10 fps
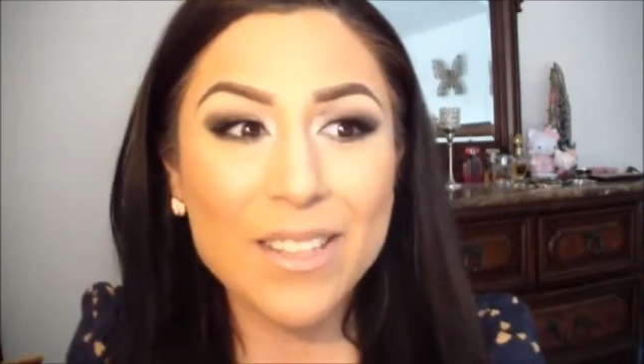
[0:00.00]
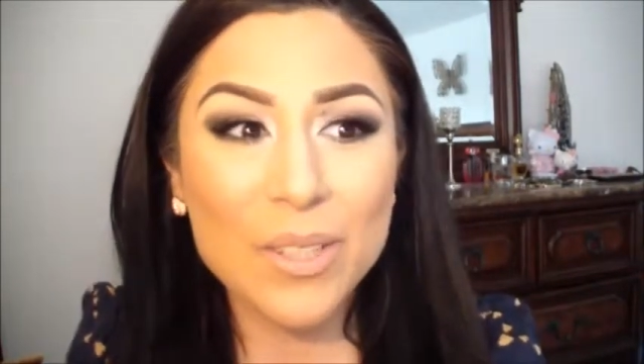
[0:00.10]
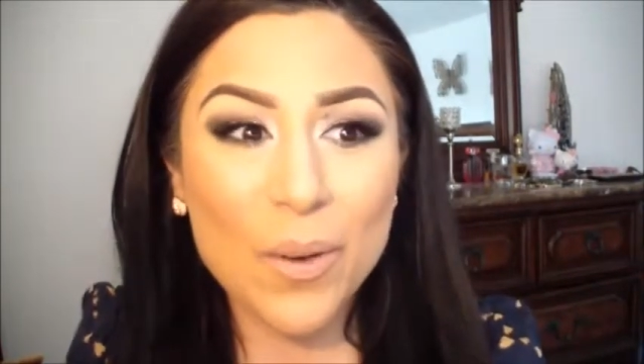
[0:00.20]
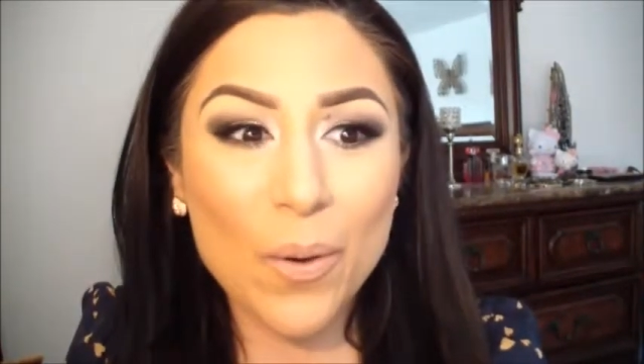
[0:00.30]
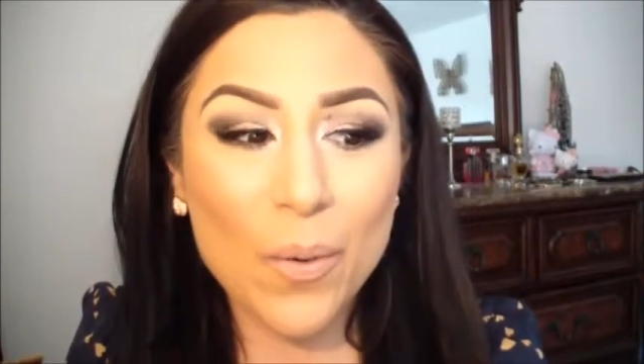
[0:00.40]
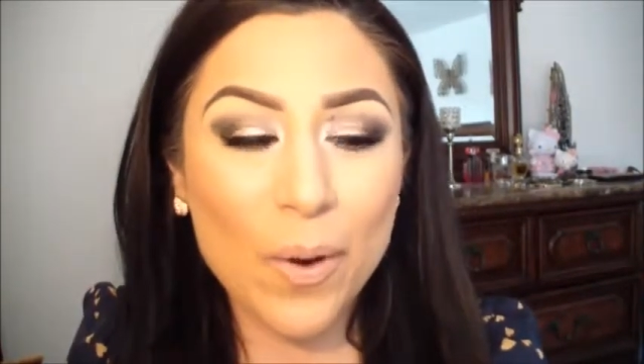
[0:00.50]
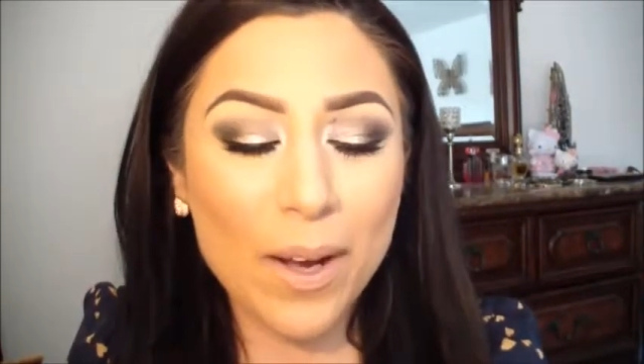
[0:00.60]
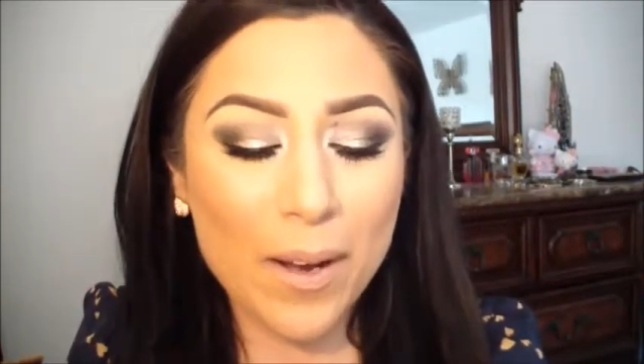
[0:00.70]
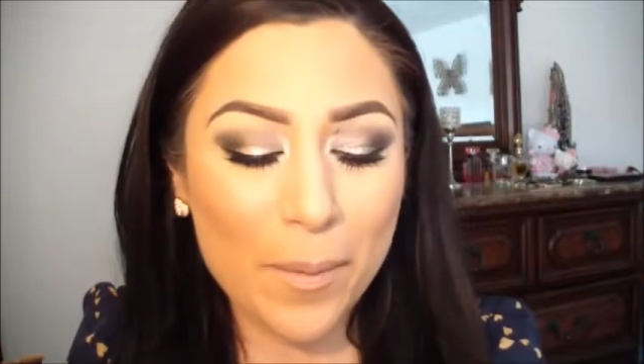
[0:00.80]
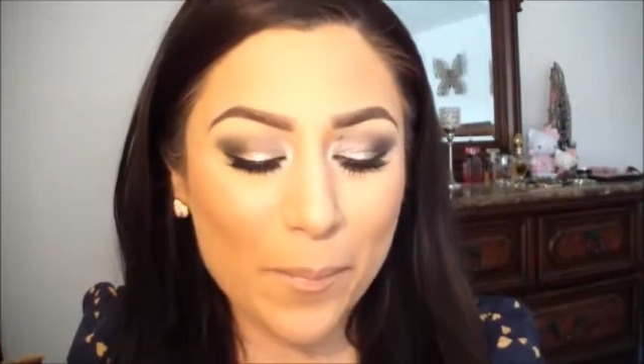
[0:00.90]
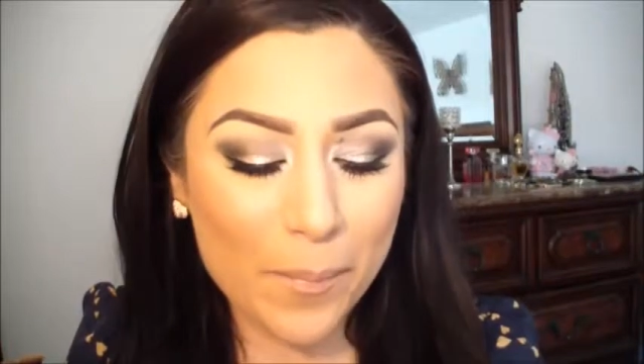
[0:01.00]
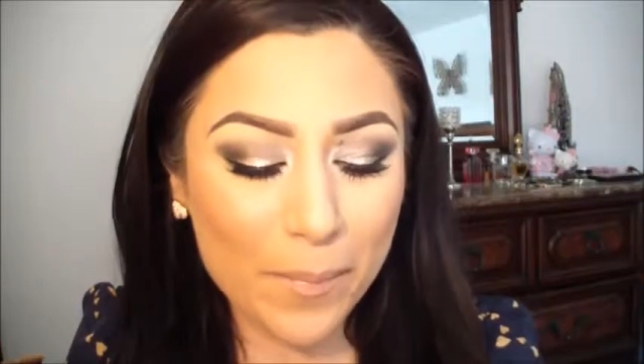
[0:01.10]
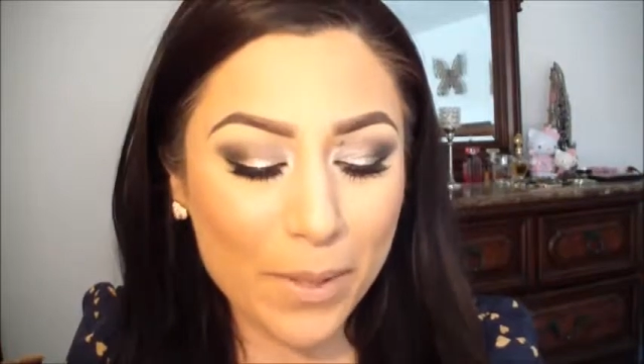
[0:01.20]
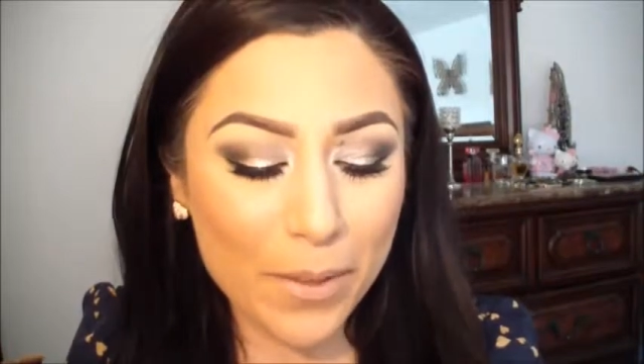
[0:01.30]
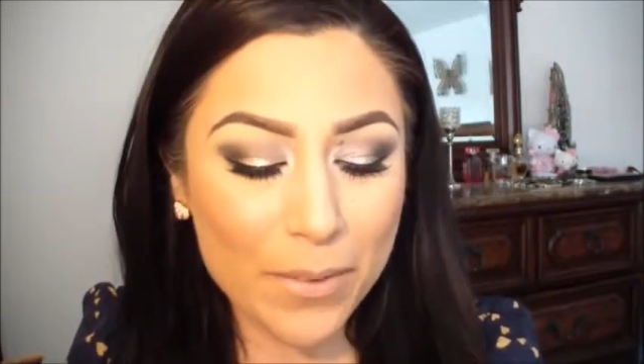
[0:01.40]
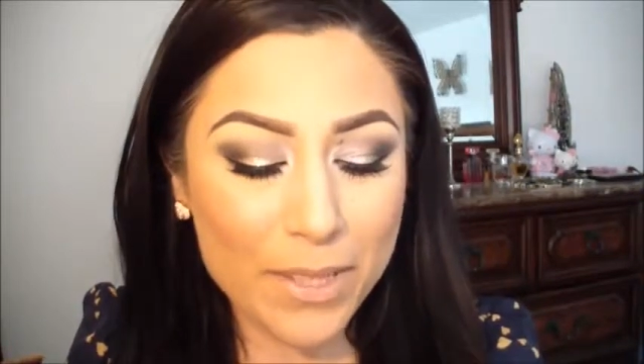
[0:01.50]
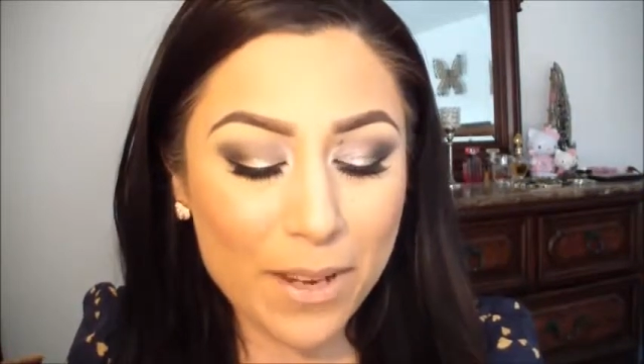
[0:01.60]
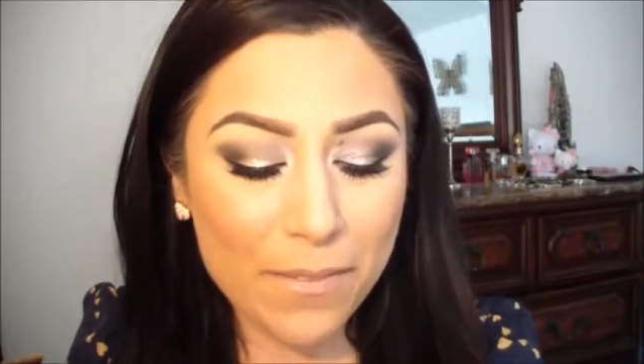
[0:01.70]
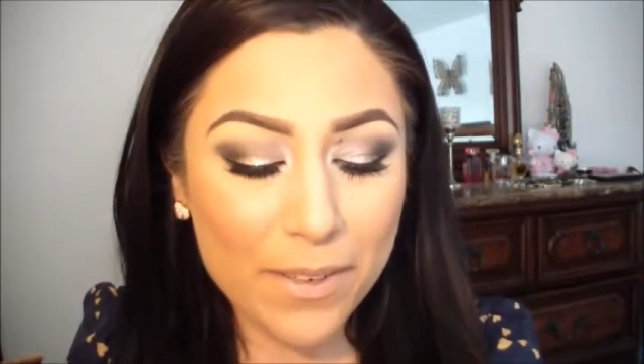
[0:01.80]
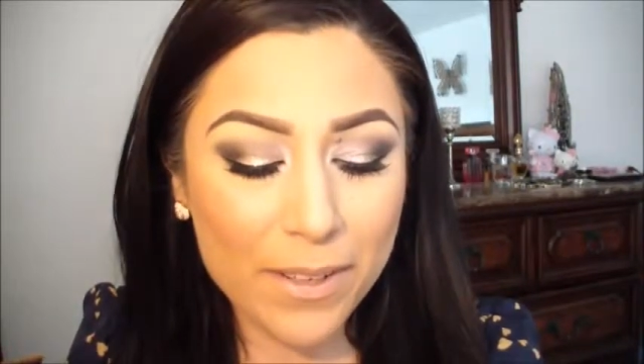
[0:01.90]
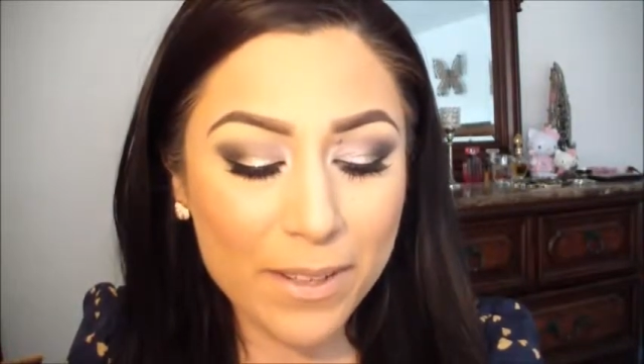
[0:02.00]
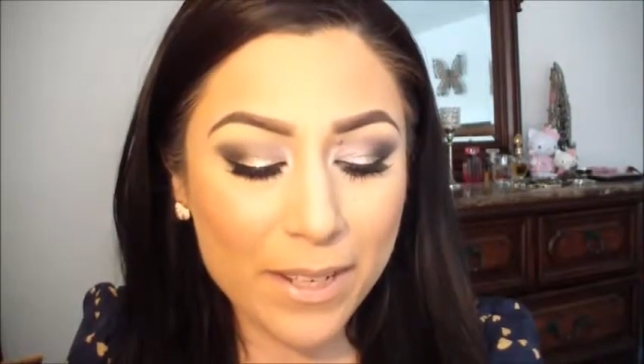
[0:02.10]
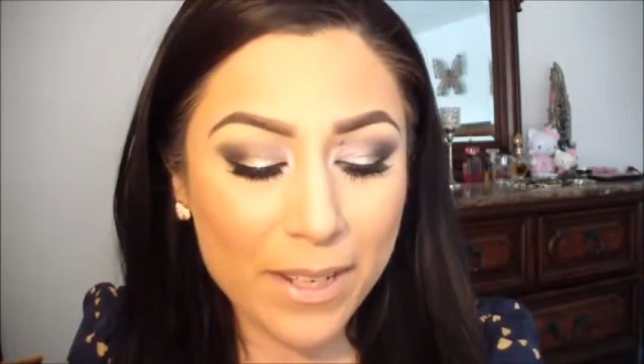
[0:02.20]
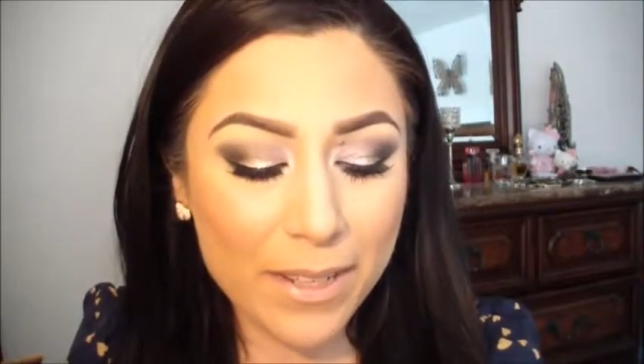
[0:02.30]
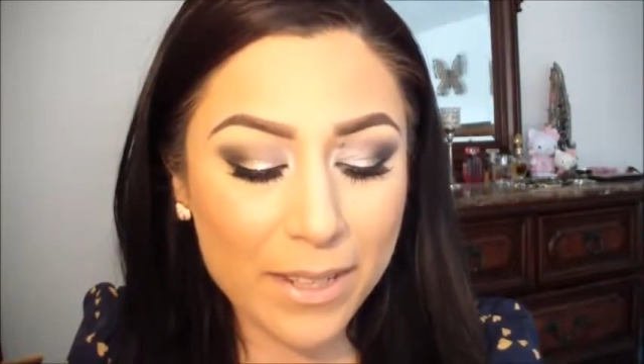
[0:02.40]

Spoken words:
So, you know, definitely